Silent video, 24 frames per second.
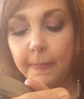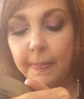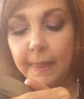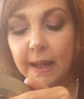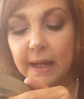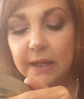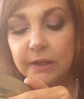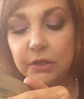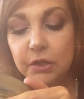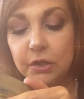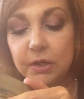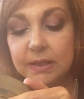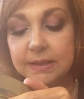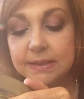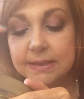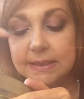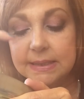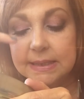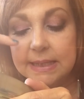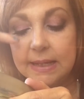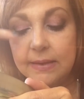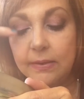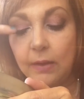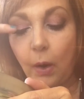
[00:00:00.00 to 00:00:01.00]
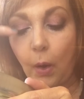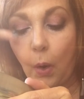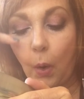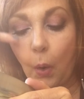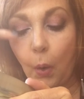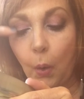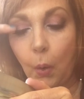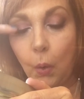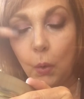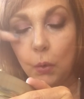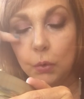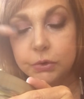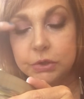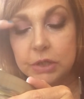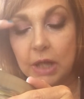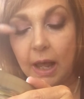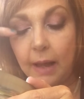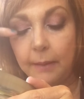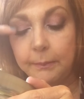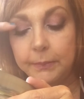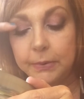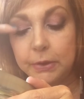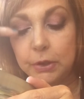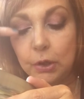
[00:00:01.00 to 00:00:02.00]
and you can see the whole
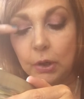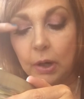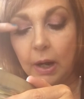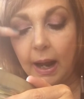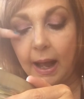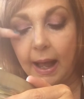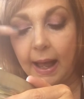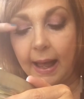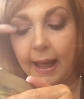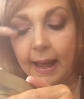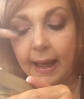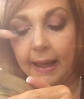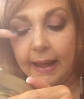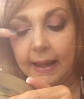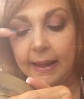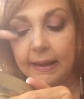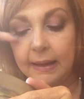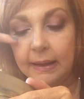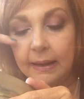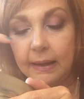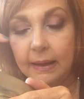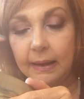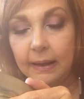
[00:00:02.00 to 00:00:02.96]
top of your eye,